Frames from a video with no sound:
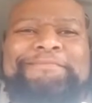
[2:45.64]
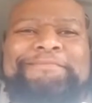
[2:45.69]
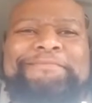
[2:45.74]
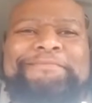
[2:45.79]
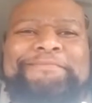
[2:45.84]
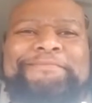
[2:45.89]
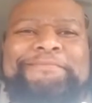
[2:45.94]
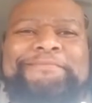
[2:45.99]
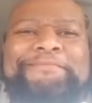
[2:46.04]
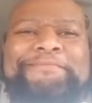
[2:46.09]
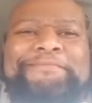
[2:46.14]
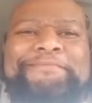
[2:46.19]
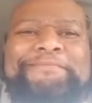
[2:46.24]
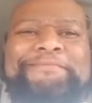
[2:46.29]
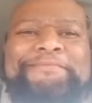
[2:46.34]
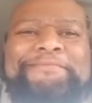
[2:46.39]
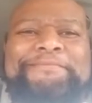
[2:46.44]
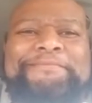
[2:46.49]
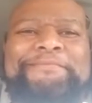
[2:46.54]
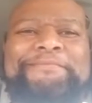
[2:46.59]

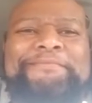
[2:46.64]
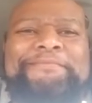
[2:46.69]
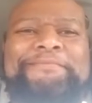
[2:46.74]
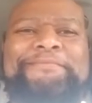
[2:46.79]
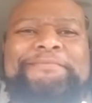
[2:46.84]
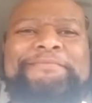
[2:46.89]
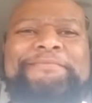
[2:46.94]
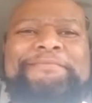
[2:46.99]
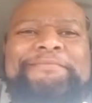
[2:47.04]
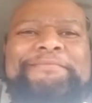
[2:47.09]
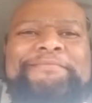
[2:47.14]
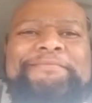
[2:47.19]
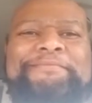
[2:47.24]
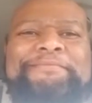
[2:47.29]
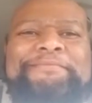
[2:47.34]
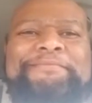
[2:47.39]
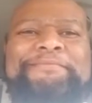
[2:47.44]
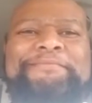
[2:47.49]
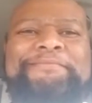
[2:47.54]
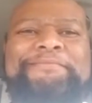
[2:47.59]

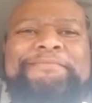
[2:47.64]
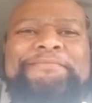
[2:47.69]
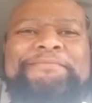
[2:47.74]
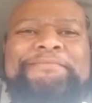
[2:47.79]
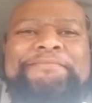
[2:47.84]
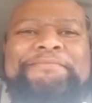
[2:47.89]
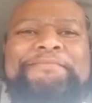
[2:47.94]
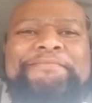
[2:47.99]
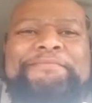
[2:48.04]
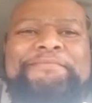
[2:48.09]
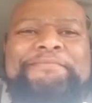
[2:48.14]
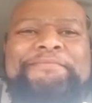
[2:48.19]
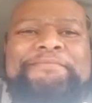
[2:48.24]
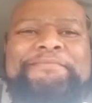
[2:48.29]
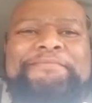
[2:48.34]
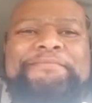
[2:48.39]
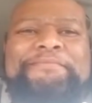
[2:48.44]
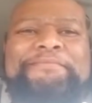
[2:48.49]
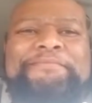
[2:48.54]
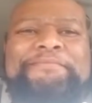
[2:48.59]

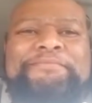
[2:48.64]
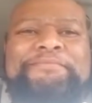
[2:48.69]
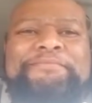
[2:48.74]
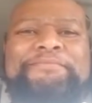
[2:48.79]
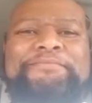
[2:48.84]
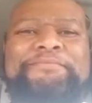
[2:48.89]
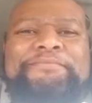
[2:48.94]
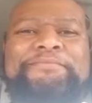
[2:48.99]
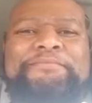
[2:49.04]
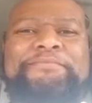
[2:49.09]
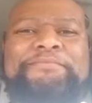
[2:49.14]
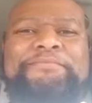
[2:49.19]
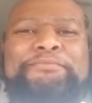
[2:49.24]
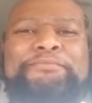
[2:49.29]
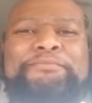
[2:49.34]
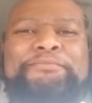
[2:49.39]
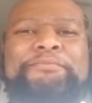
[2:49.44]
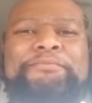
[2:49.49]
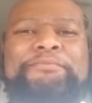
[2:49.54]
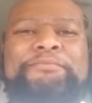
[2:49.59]

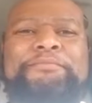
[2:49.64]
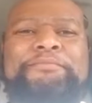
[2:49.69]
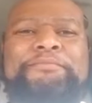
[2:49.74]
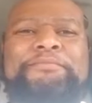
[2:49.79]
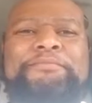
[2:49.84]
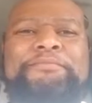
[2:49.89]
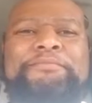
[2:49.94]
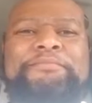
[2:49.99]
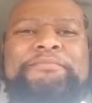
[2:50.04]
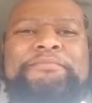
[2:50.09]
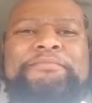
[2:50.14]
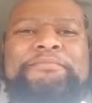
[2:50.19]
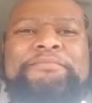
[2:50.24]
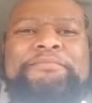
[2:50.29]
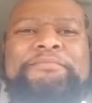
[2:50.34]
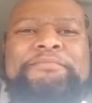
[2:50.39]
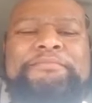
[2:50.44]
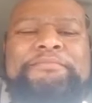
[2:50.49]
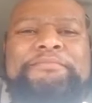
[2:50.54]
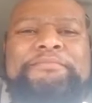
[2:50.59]

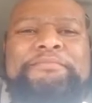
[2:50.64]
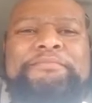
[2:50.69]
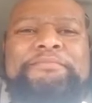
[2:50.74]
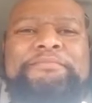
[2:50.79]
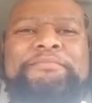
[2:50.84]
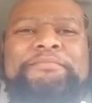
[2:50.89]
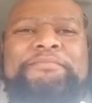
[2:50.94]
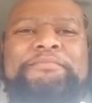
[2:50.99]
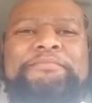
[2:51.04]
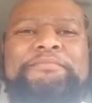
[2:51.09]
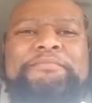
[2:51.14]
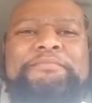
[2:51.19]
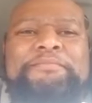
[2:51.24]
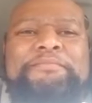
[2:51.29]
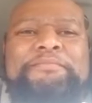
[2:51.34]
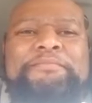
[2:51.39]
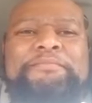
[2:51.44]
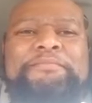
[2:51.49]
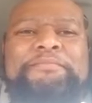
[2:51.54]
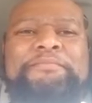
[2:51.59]

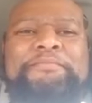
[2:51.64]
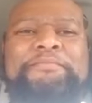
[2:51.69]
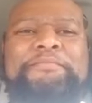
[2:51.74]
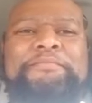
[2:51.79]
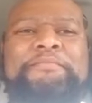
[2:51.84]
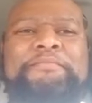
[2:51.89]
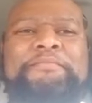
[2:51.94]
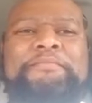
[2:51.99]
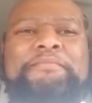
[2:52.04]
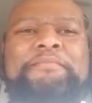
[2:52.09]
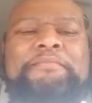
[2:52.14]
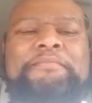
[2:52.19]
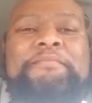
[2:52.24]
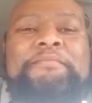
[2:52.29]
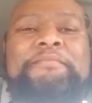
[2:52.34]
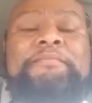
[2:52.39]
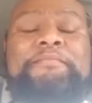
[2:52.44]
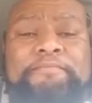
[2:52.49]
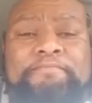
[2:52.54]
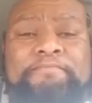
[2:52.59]

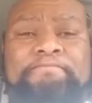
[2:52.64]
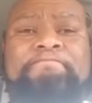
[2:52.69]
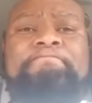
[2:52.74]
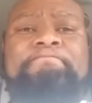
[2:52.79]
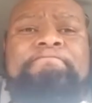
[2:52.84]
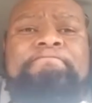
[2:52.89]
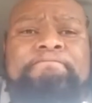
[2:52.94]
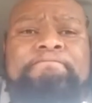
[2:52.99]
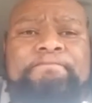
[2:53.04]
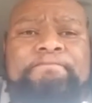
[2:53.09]
(not speaking)